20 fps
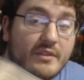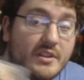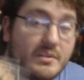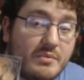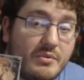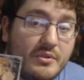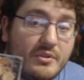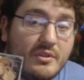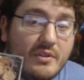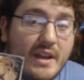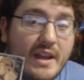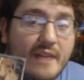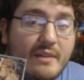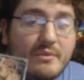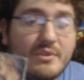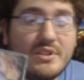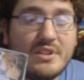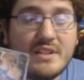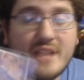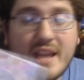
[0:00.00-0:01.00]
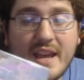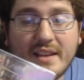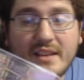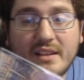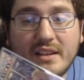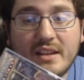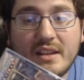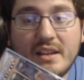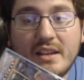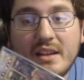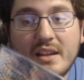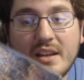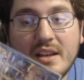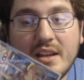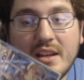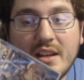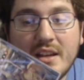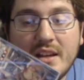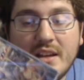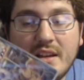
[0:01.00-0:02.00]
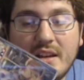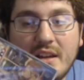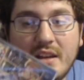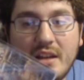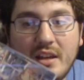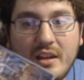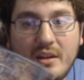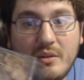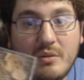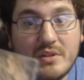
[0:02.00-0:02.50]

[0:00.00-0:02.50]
Poodle Hat, which sadly was